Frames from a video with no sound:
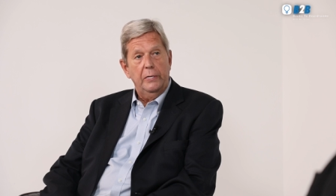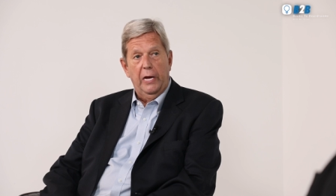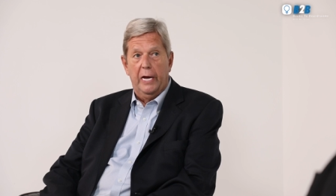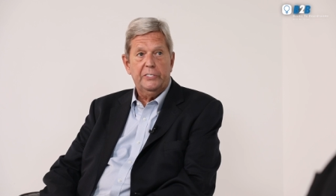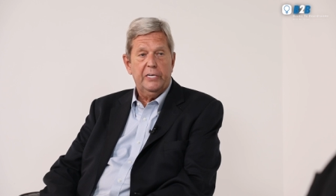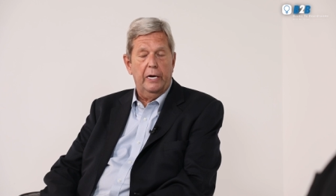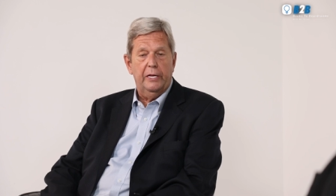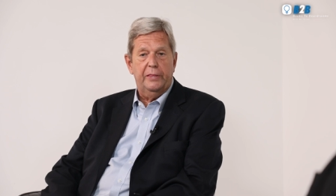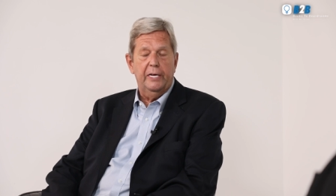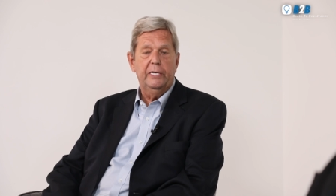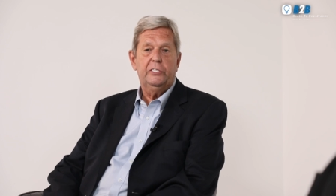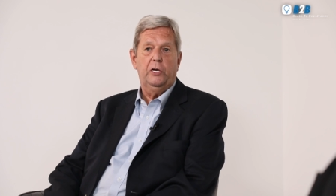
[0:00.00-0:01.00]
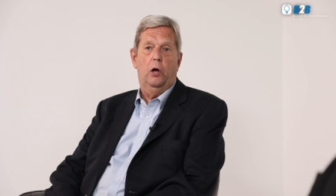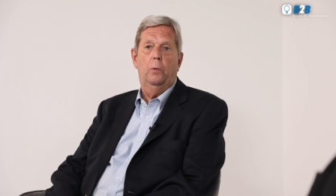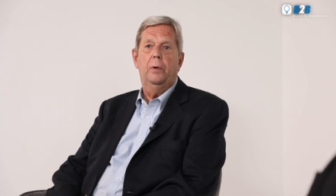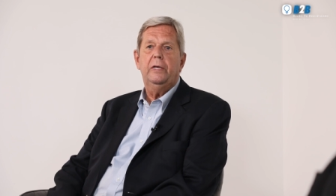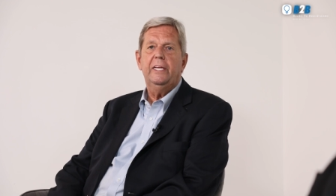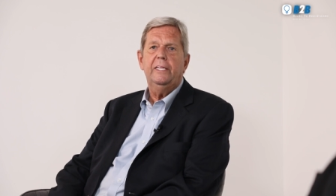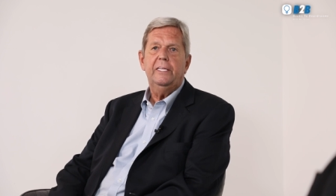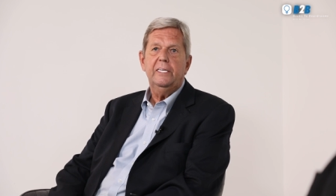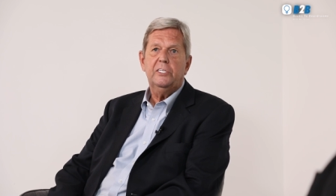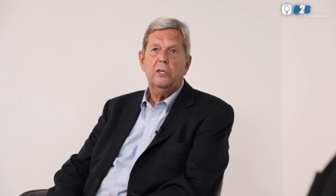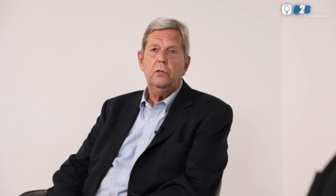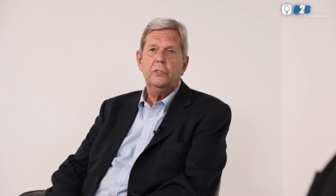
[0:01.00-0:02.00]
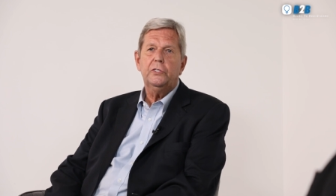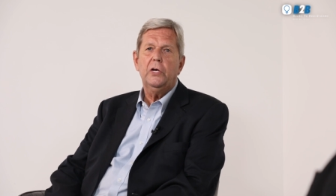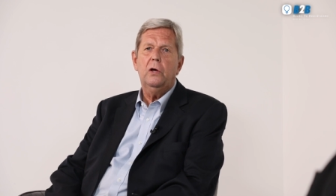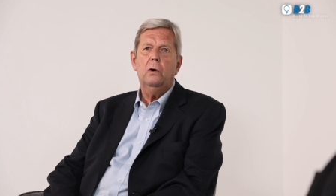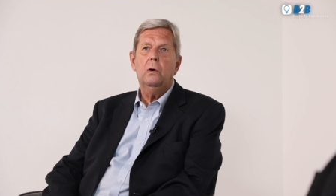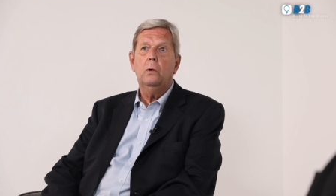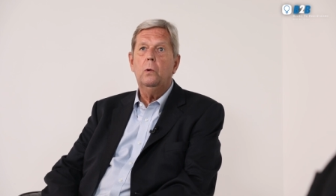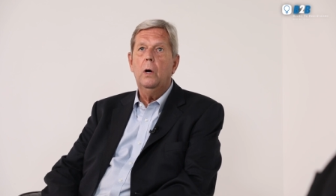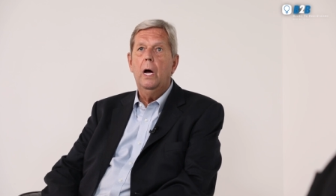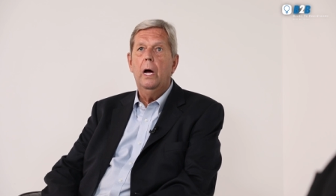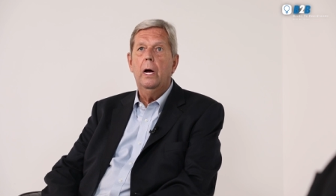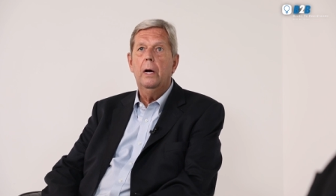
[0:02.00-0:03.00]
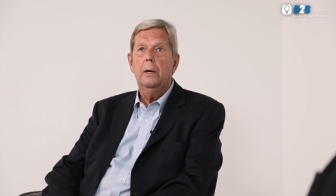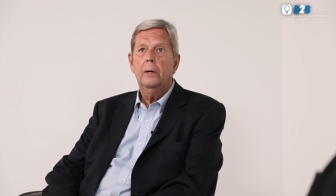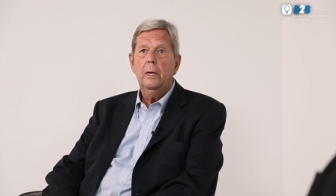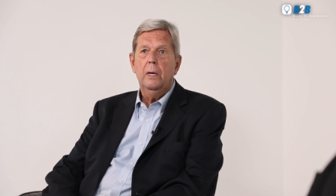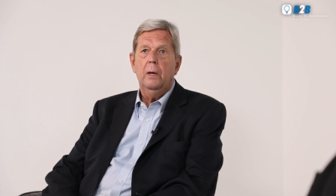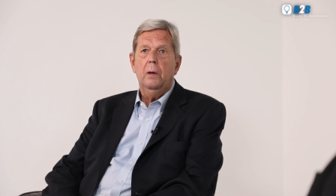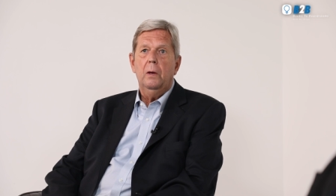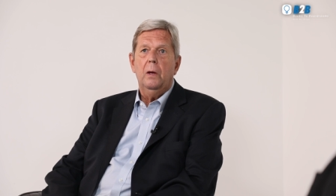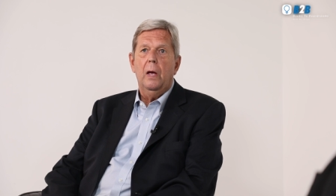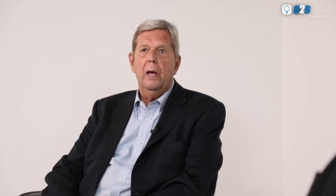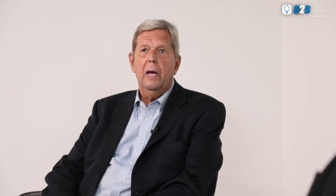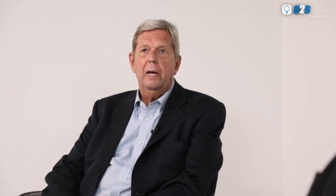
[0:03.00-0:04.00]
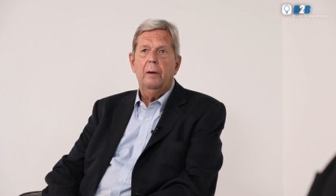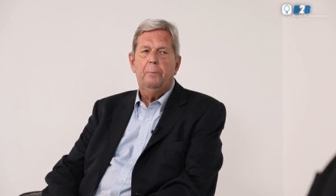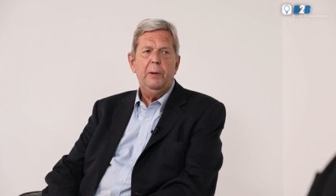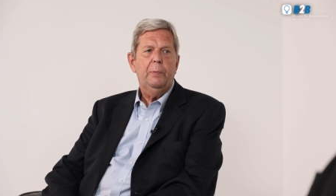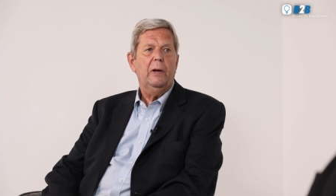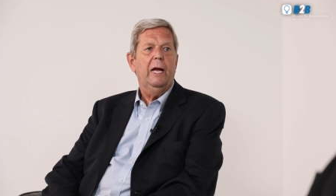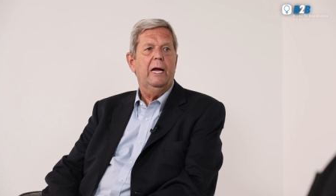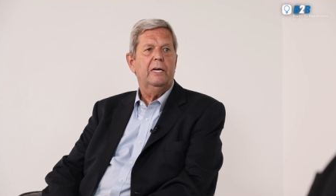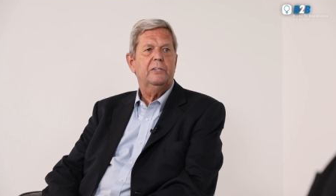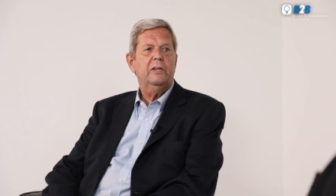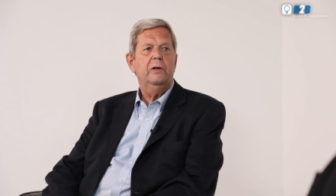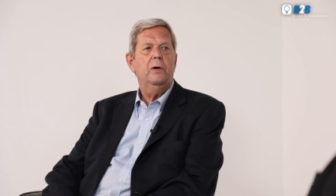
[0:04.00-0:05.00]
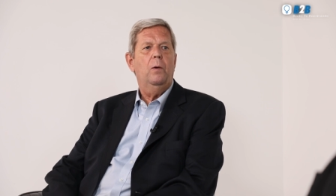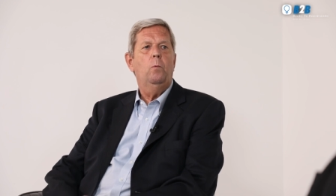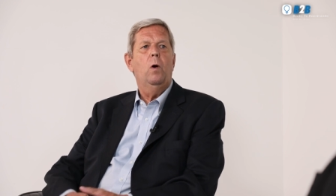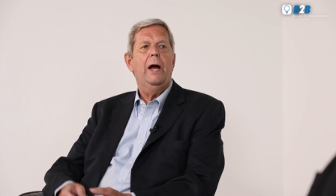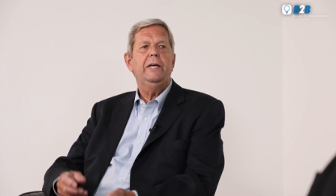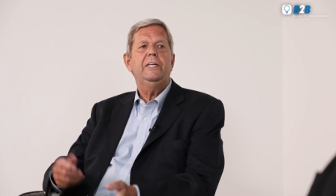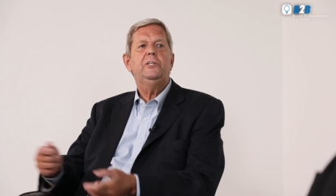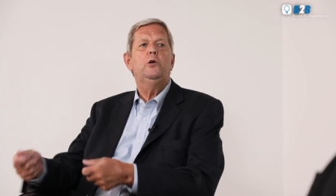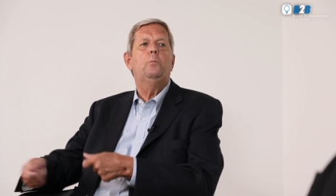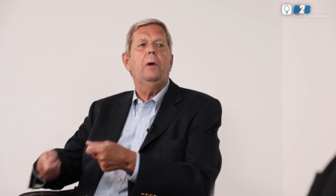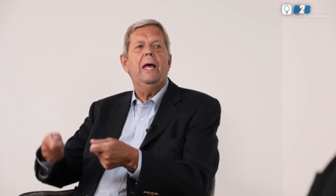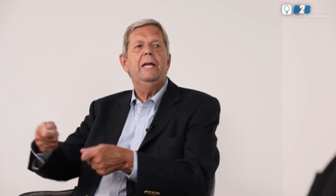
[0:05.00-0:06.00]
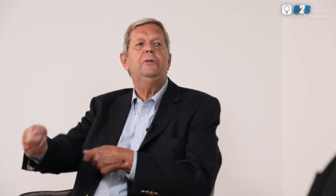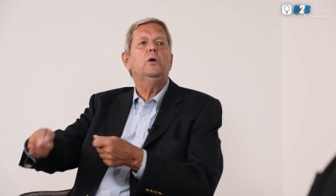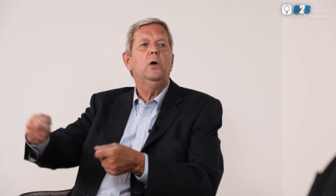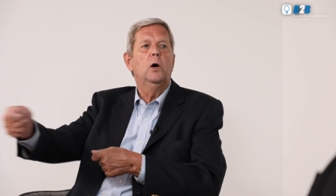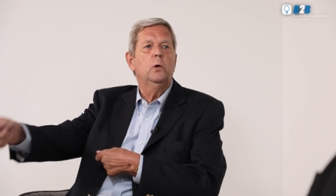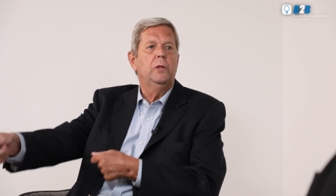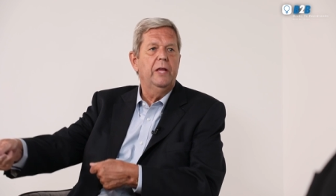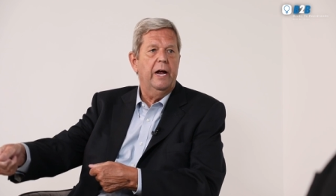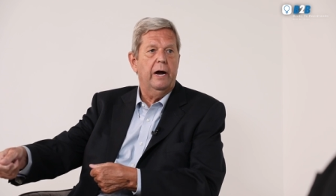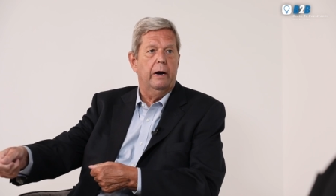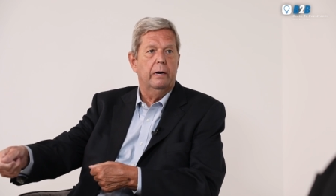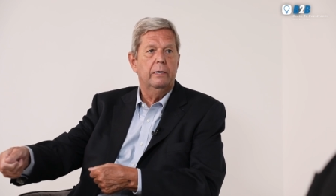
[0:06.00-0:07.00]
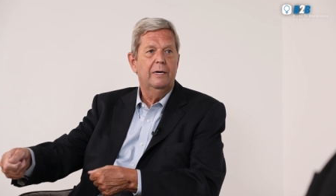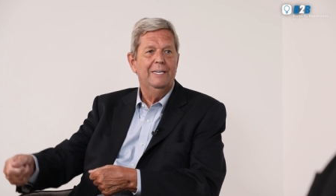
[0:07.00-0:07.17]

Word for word: Yes, I think so. But it is also uh, uh, people ask you, why did you plan to go there?